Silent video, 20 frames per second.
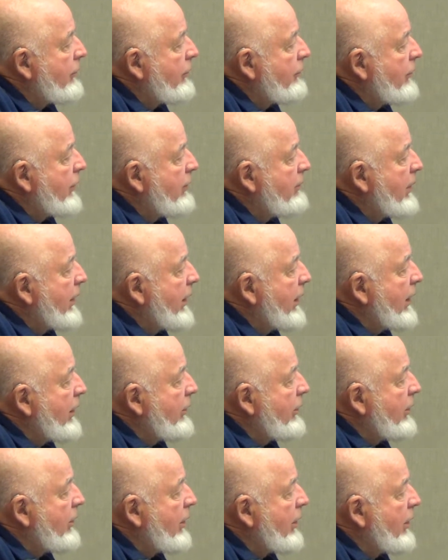we
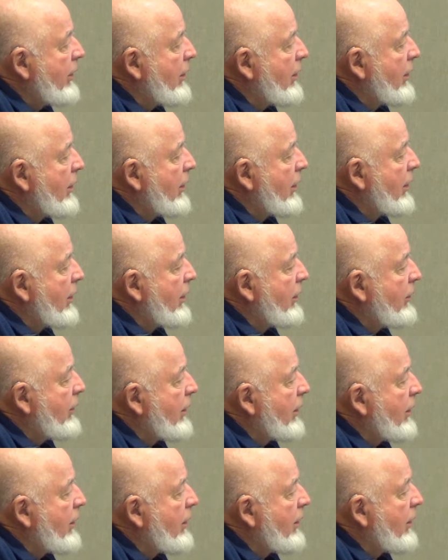began
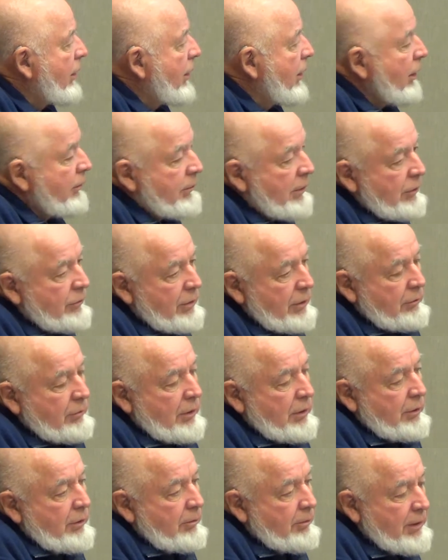the government said,
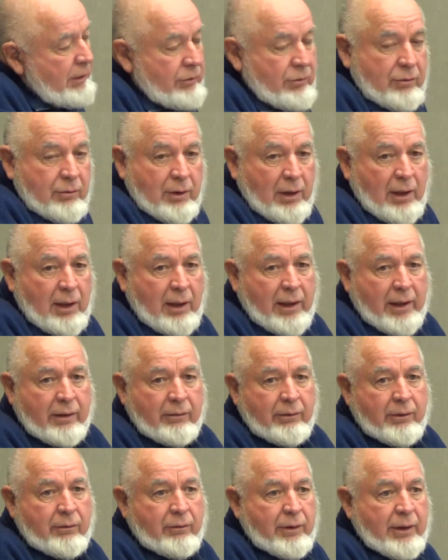well, your bid's too
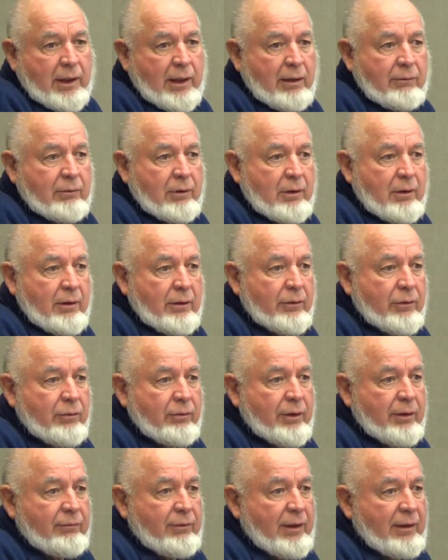high. We only have
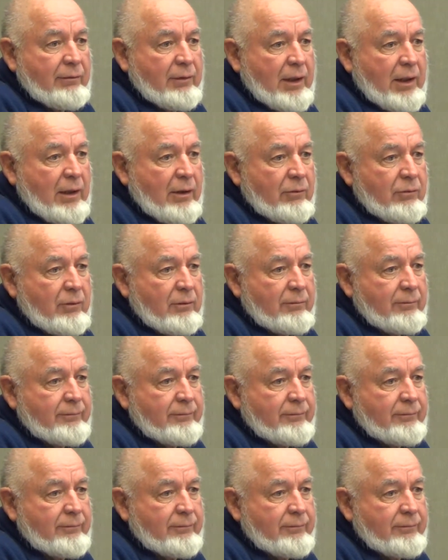$125,000.